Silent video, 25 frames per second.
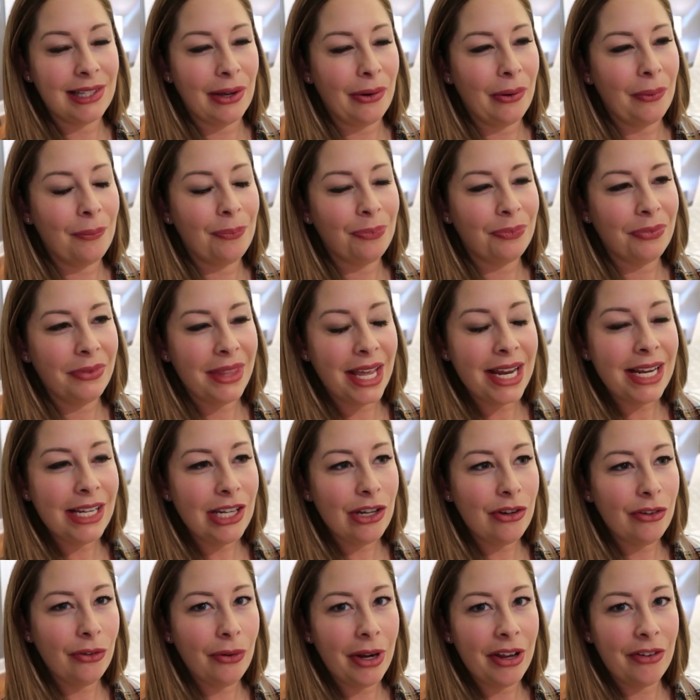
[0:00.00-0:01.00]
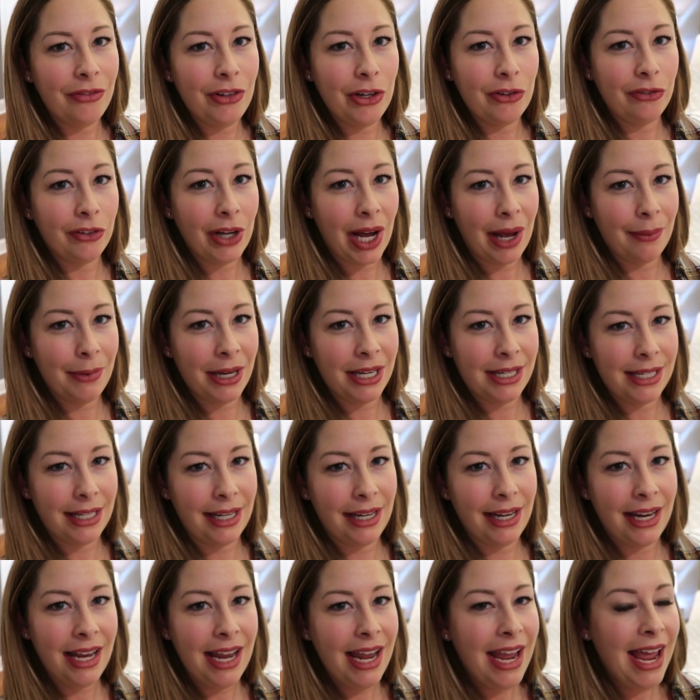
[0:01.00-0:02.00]
So thank you if you've
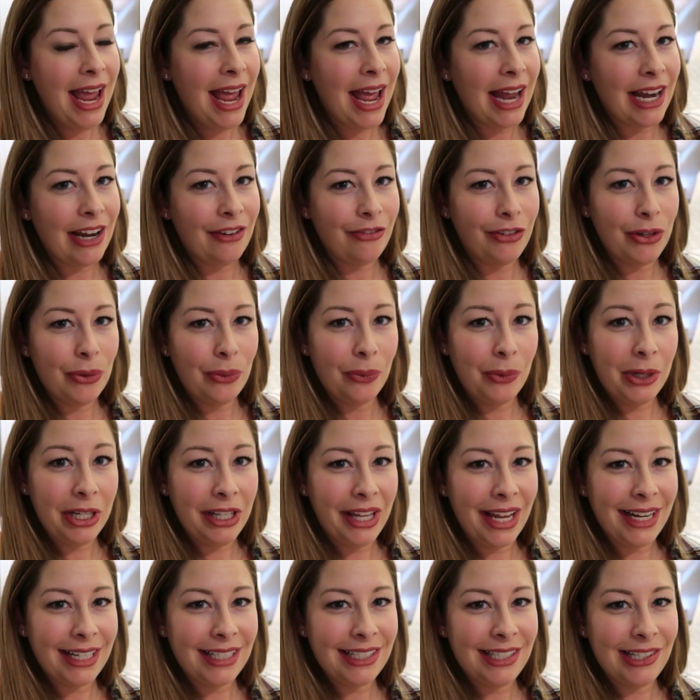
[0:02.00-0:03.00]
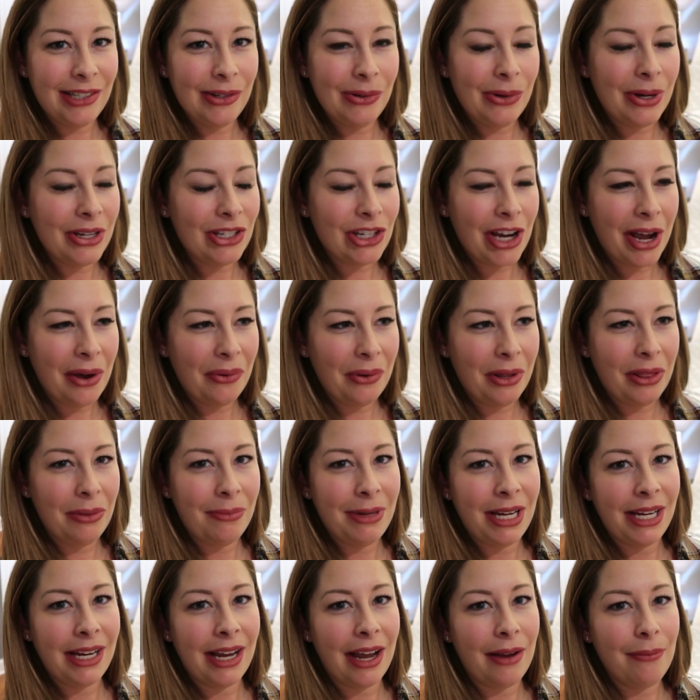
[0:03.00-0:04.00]
commented, and if you would like to chat with
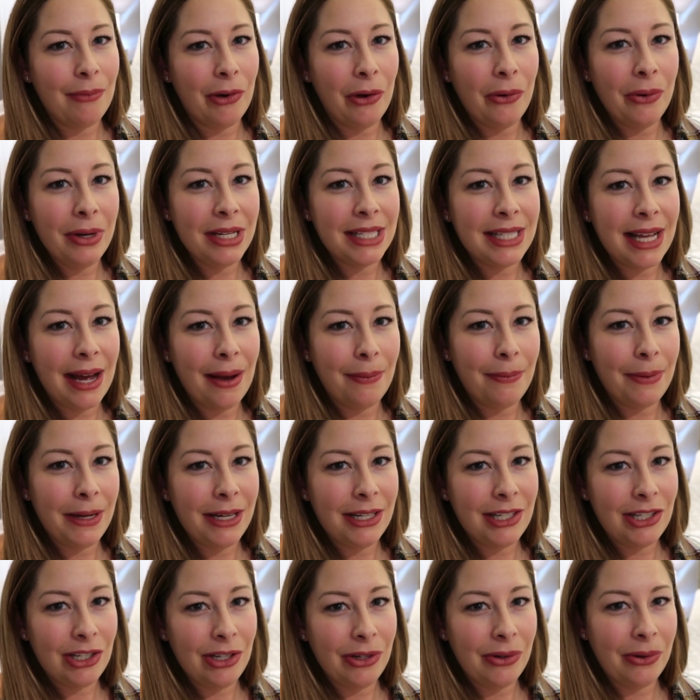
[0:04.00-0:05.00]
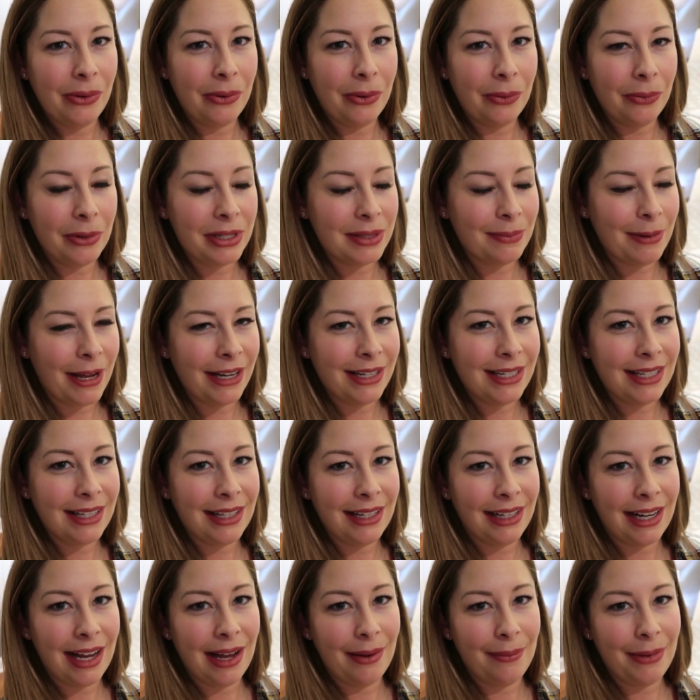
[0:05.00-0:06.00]
me, I'm always happy to respond to
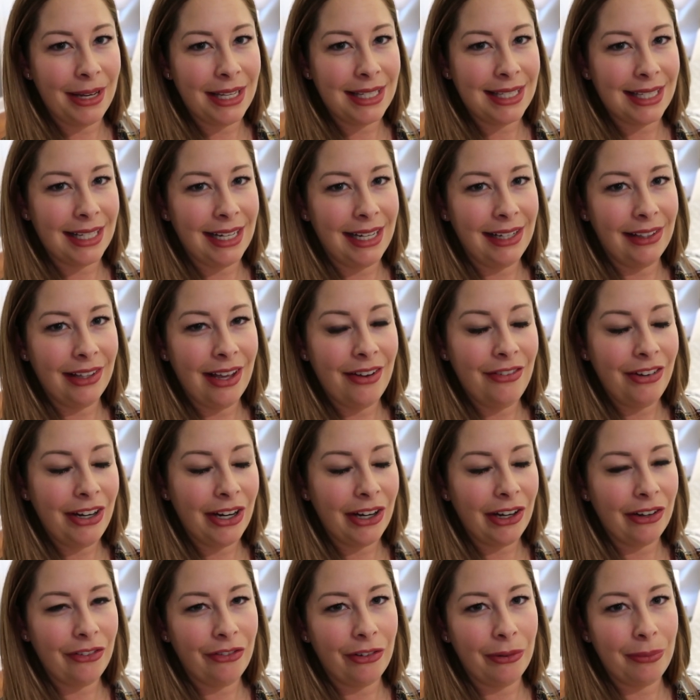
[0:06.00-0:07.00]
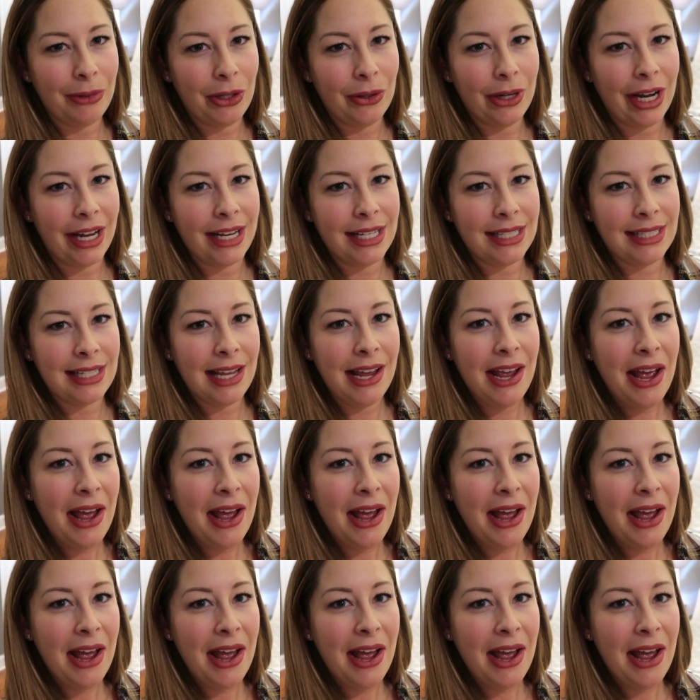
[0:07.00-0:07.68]
the comments, and I love hearing from you guys.